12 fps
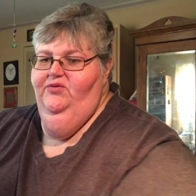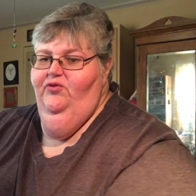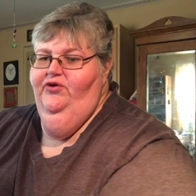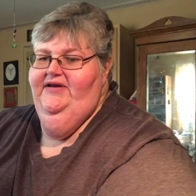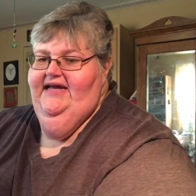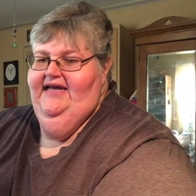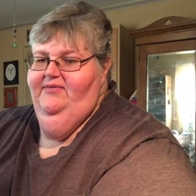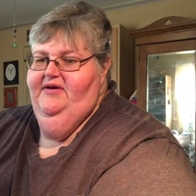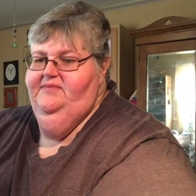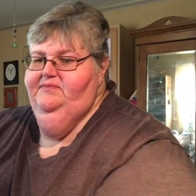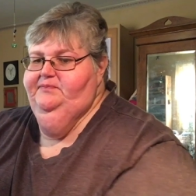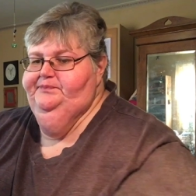so I'm okay,
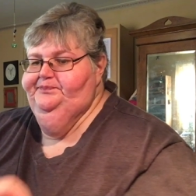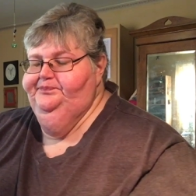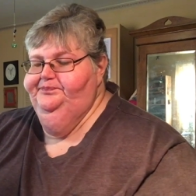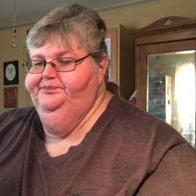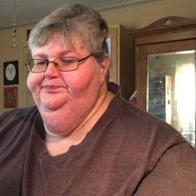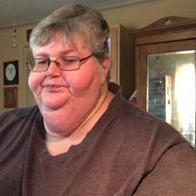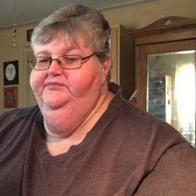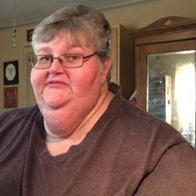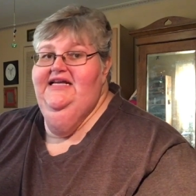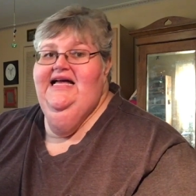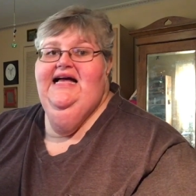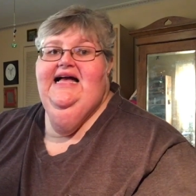but
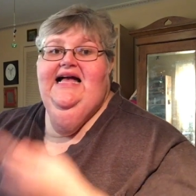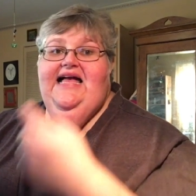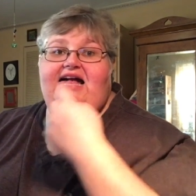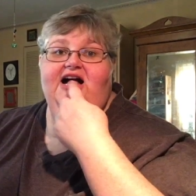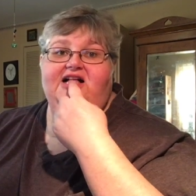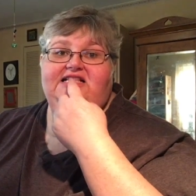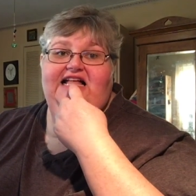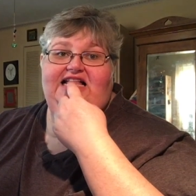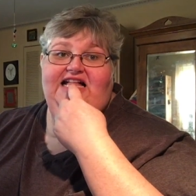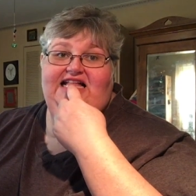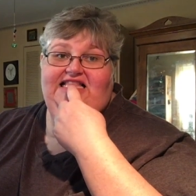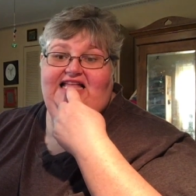it goes
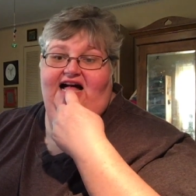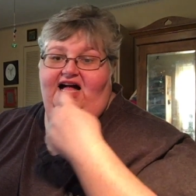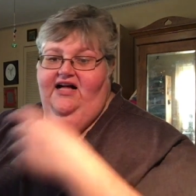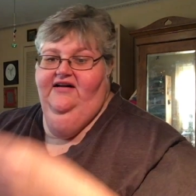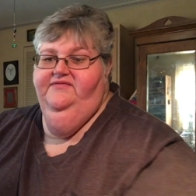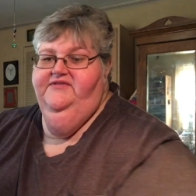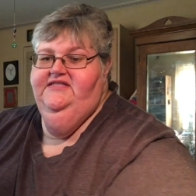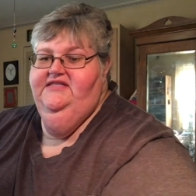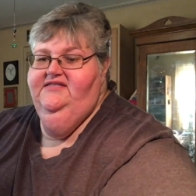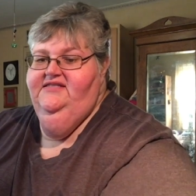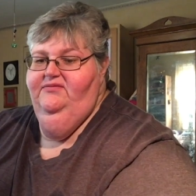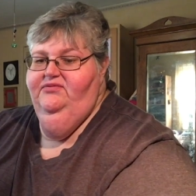under the tongue. This
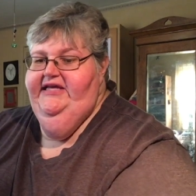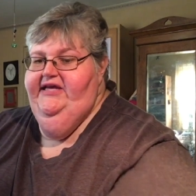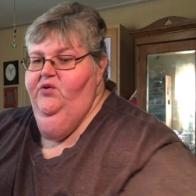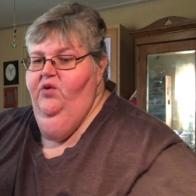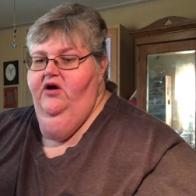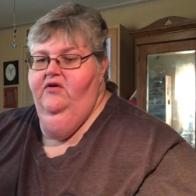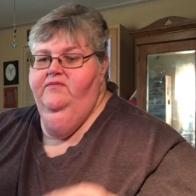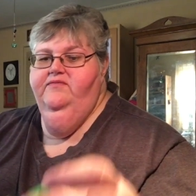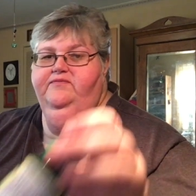is sublingual.